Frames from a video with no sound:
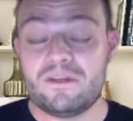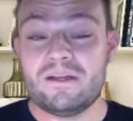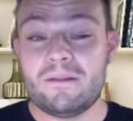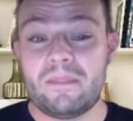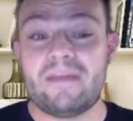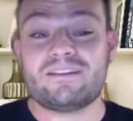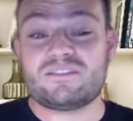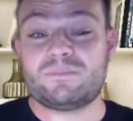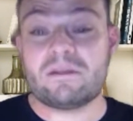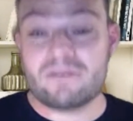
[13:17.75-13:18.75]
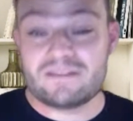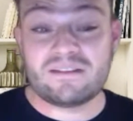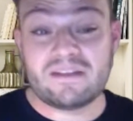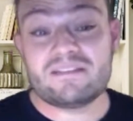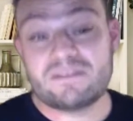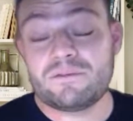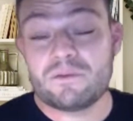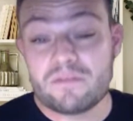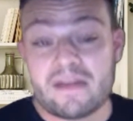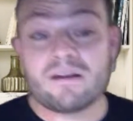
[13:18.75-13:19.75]
and experiencing it as if you're
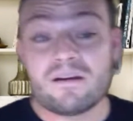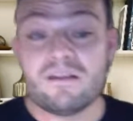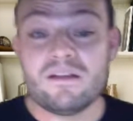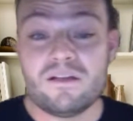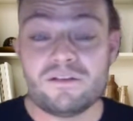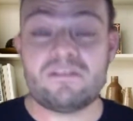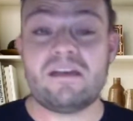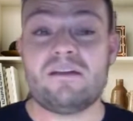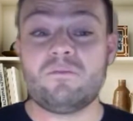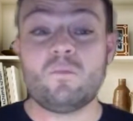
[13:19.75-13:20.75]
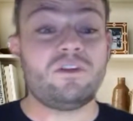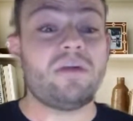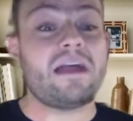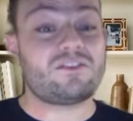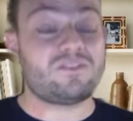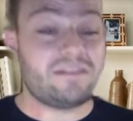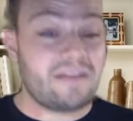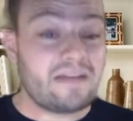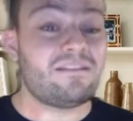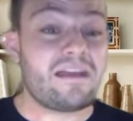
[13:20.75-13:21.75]
there. So that when you actually
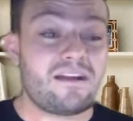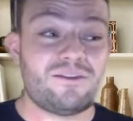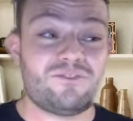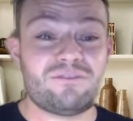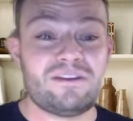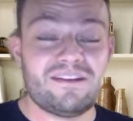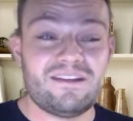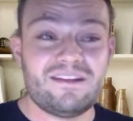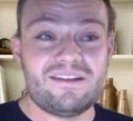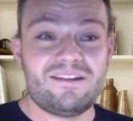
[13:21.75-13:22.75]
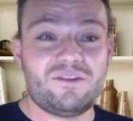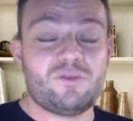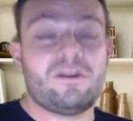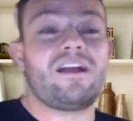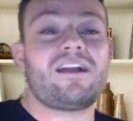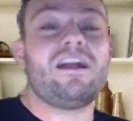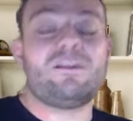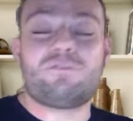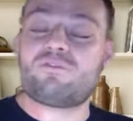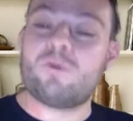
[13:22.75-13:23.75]
get to that country, you're not kind of
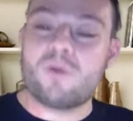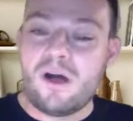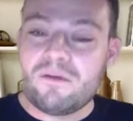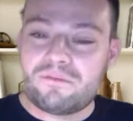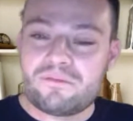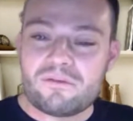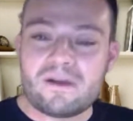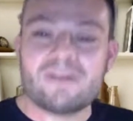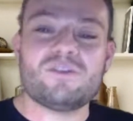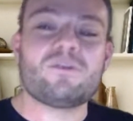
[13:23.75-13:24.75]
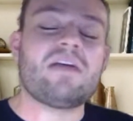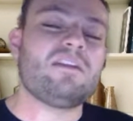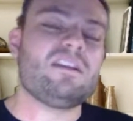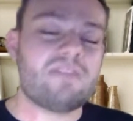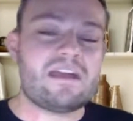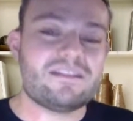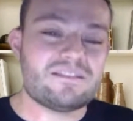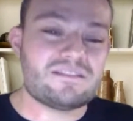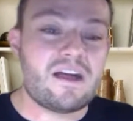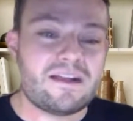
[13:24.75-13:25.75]
thrown off, right? You don't have any of that
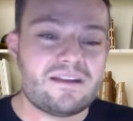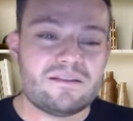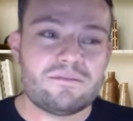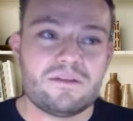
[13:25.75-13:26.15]
anxiety of